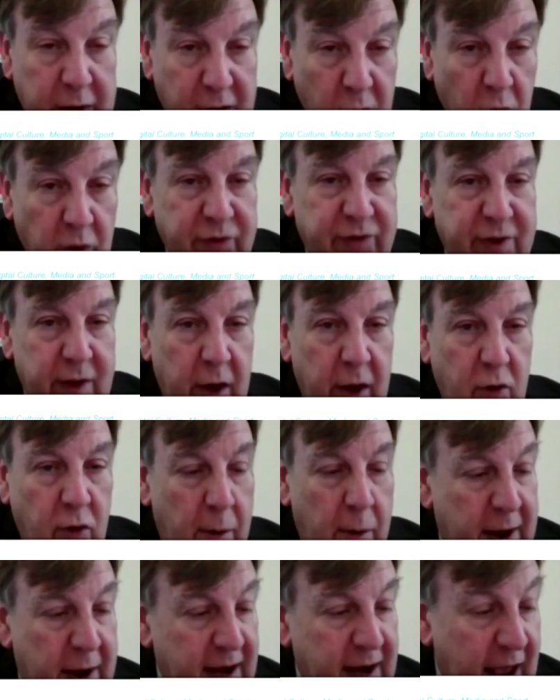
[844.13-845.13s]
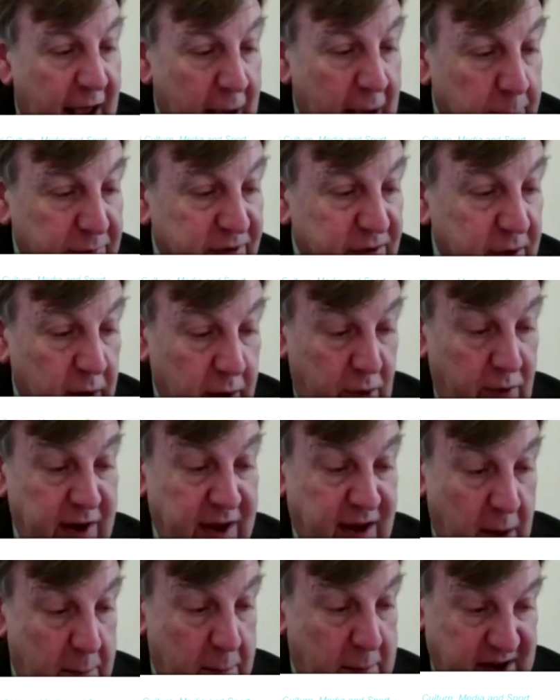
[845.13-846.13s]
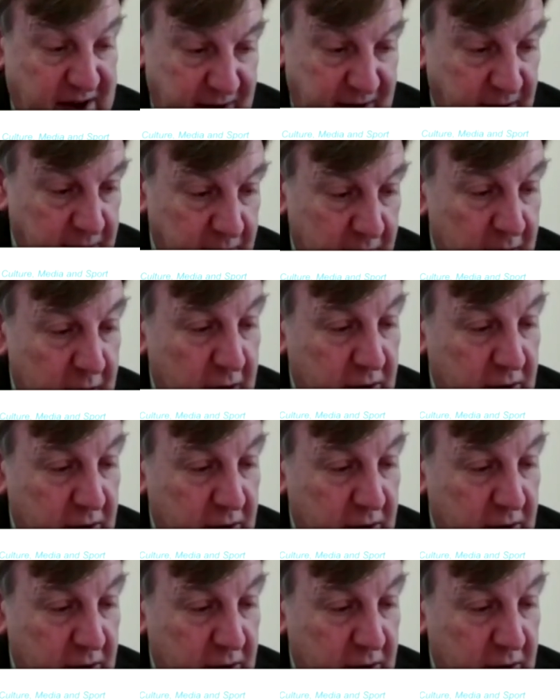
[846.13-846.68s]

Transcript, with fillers: We also remain absolutely committed